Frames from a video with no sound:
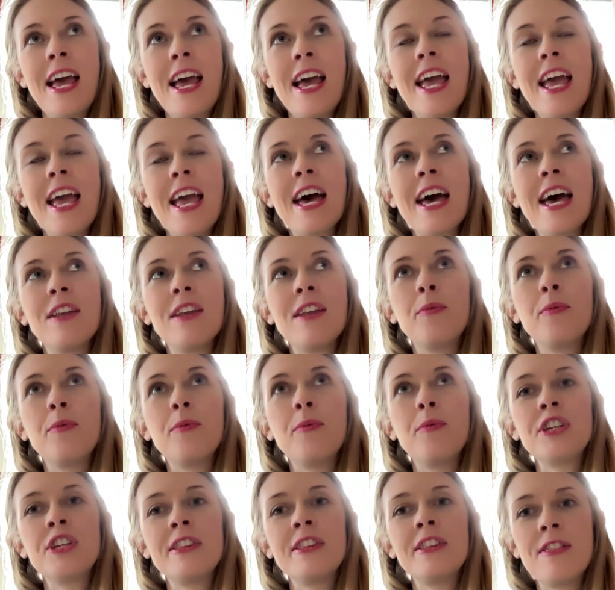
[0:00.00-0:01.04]
and
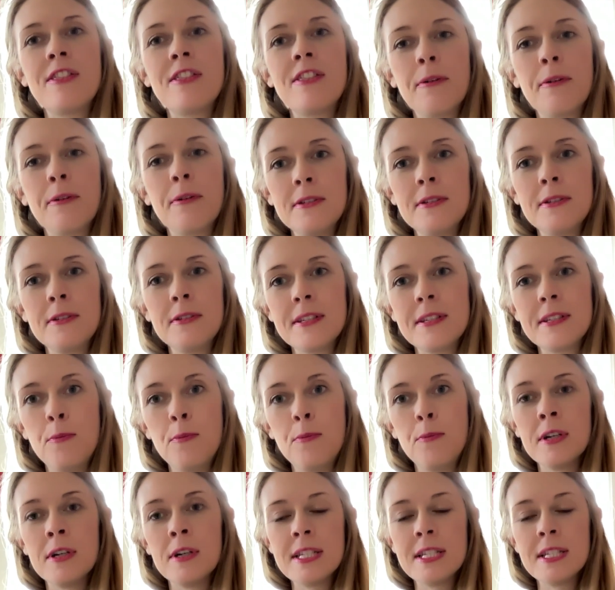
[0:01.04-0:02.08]
wishing that there was
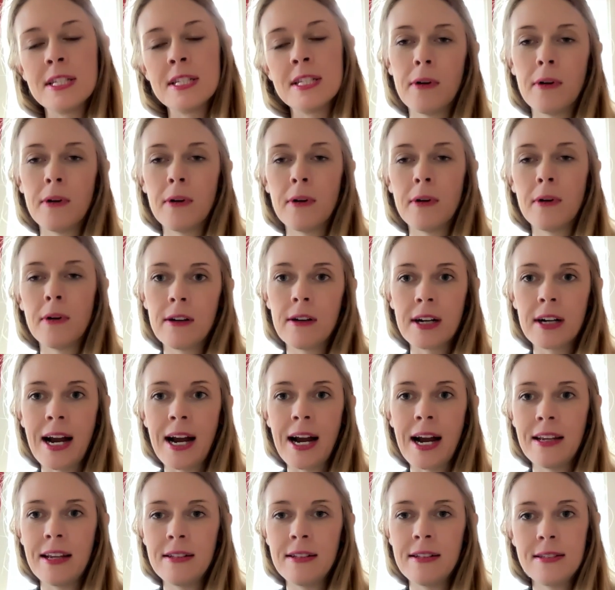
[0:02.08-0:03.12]
more support or
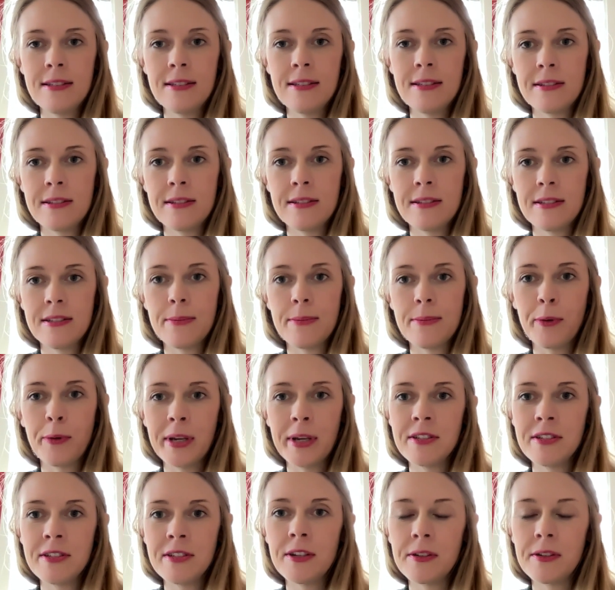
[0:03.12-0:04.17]
guidance to point
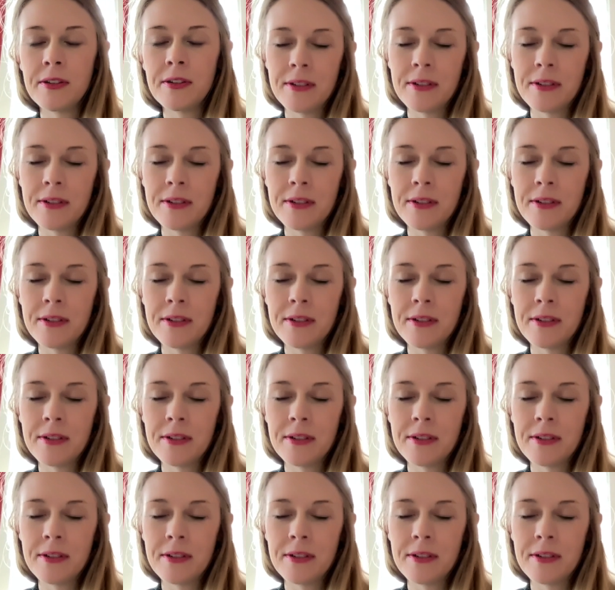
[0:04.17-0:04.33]
to.